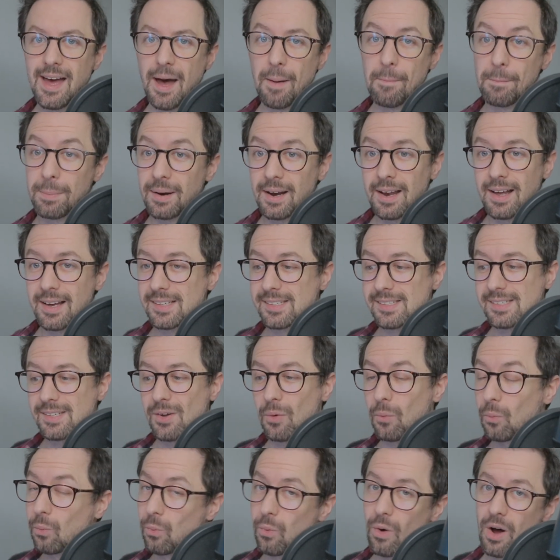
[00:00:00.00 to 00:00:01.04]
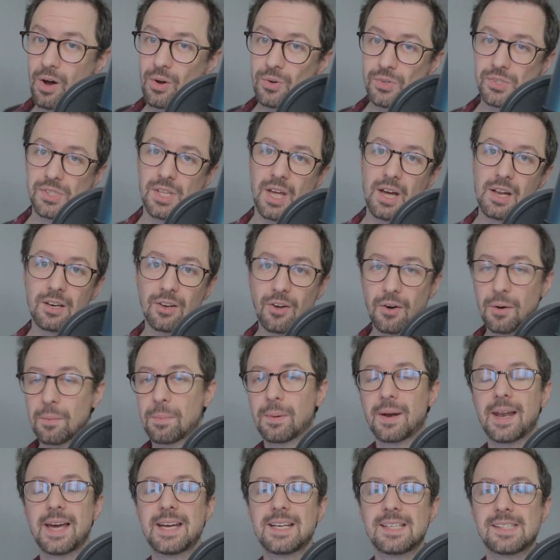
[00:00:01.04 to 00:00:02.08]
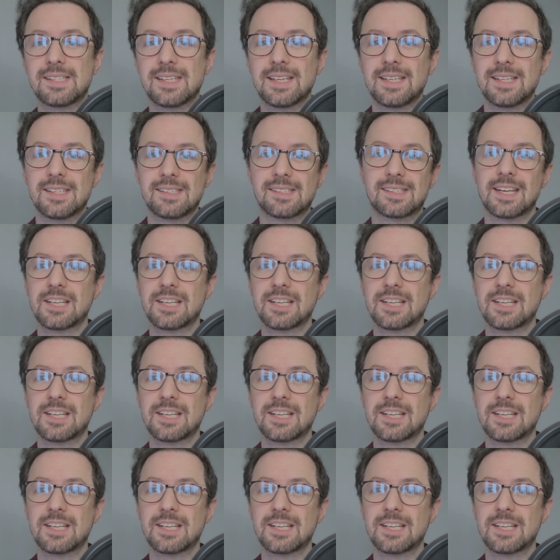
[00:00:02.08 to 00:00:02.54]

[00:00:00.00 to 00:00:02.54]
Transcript: And plus, whilst a lot of places